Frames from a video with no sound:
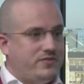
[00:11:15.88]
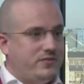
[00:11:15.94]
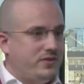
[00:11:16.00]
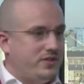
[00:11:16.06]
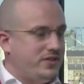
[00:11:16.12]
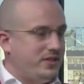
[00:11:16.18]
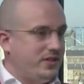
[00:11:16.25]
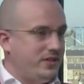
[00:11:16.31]

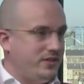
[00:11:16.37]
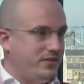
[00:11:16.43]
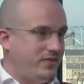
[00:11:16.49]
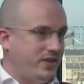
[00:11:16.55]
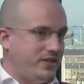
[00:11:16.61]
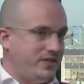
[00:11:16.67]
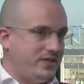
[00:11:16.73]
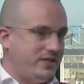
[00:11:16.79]
for this year that
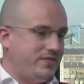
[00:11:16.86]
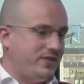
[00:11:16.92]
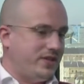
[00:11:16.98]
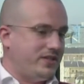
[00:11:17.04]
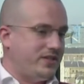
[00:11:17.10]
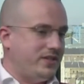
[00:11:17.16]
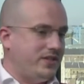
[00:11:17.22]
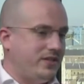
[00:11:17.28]
investors
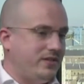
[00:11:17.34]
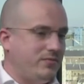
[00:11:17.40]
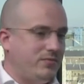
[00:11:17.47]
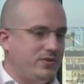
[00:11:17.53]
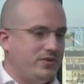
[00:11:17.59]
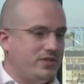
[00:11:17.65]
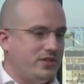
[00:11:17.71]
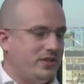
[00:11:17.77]
invested in
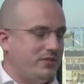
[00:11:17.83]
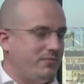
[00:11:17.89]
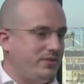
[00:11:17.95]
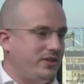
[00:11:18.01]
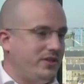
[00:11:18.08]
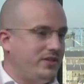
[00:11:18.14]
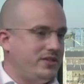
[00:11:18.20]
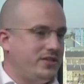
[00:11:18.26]
was a
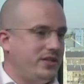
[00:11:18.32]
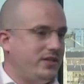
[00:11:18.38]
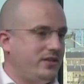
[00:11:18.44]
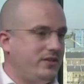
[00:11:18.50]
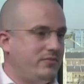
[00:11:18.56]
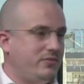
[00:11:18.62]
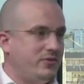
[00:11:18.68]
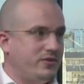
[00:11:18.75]
company that's
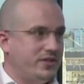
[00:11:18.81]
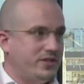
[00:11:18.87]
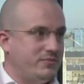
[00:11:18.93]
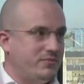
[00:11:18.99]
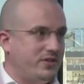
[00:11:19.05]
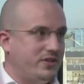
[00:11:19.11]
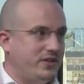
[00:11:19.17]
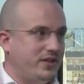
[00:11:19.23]
taken the
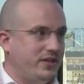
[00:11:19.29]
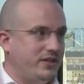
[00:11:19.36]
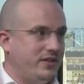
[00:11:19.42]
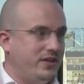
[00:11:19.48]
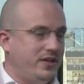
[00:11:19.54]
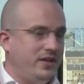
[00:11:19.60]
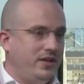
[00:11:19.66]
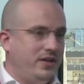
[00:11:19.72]
mortgage
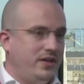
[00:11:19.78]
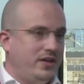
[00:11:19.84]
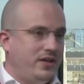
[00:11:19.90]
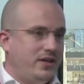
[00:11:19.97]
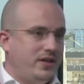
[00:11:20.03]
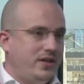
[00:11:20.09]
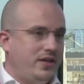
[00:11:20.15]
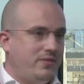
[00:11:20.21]
market.
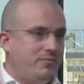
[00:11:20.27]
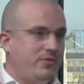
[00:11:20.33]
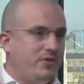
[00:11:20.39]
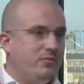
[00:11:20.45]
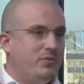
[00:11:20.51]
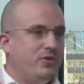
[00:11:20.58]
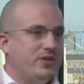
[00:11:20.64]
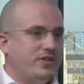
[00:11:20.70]

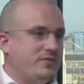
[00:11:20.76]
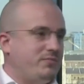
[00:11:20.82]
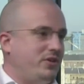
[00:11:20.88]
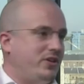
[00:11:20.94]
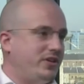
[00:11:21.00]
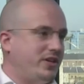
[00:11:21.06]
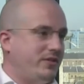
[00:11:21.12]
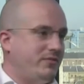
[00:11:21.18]
The mortgage
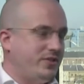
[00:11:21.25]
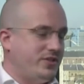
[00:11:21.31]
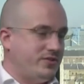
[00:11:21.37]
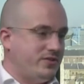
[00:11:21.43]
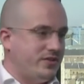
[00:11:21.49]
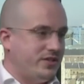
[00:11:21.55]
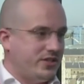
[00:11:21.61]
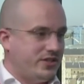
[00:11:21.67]
market,
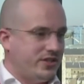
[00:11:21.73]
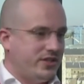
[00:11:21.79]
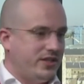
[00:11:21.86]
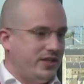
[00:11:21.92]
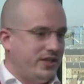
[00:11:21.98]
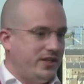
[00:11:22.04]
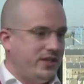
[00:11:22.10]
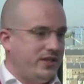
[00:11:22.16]
which
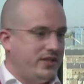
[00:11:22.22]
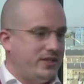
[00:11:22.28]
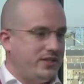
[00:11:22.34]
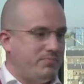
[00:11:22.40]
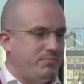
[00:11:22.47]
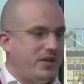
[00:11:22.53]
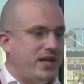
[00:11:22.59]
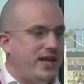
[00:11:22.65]
traditionally
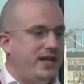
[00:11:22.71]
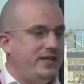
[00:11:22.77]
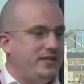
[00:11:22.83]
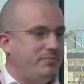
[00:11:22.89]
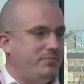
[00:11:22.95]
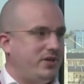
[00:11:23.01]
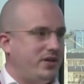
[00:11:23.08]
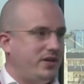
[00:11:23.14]
is
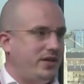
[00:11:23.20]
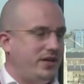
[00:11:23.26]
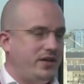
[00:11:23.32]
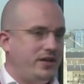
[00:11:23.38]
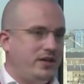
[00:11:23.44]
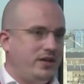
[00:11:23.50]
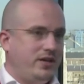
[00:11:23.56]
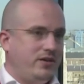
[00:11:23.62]
plagued
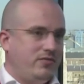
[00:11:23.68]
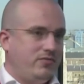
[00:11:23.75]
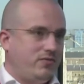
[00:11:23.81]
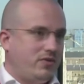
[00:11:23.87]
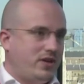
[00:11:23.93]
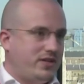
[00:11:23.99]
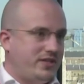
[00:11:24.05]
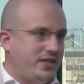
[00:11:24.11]
by
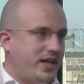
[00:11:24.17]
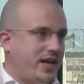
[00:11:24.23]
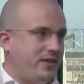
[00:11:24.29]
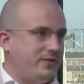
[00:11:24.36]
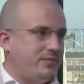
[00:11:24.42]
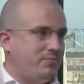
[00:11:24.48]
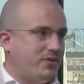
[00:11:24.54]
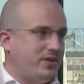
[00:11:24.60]
rising
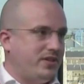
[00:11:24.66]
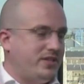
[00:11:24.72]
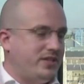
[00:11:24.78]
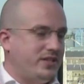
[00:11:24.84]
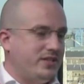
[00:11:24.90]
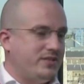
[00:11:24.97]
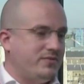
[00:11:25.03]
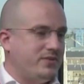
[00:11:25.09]
house
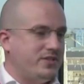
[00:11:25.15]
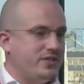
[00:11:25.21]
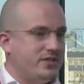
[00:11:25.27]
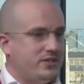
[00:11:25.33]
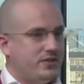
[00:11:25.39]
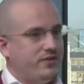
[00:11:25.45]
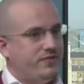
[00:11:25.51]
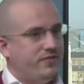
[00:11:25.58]
prices, which
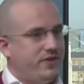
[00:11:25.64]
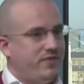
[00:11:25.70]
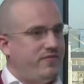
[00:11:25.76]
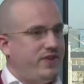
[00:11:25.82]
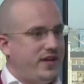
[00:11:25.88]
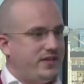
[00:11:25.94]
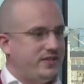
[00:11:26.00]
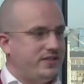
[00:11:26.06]
is good for
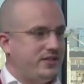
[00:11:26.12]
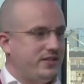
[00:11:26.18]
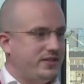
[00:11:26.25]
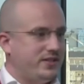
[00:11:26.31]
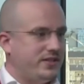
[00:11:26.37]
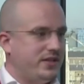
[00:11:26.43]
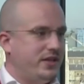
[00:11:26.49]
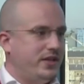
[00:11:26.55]

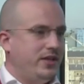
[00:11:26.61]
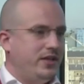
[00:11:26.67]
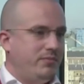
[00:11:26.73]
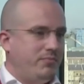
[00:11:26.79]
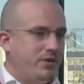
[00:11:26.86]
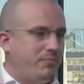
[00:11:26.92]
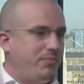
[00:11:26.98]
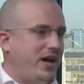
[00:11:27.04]
investors,
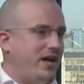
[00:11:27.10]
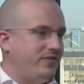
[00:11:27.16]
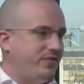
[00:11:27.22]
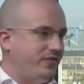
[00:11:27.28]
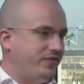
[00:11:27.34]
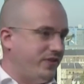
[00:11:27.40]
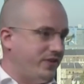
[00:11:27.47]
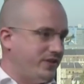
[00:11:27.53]
but bad
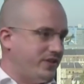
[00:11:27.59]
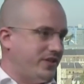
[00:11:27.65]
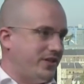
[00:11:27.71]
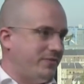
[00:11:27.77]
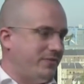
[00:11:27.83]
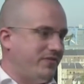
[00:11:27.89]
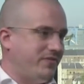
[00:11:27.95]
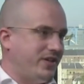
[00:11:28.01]
for
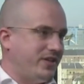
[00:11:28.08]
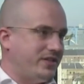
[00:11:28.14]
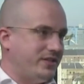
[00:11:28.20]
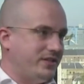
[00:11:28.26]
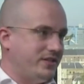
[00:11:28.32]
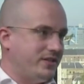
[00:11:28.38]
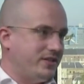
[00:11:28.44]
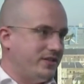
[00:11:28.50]
first-time
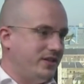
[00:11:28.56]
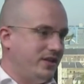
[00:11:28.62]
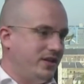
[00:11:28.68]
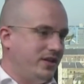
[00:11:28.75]
investors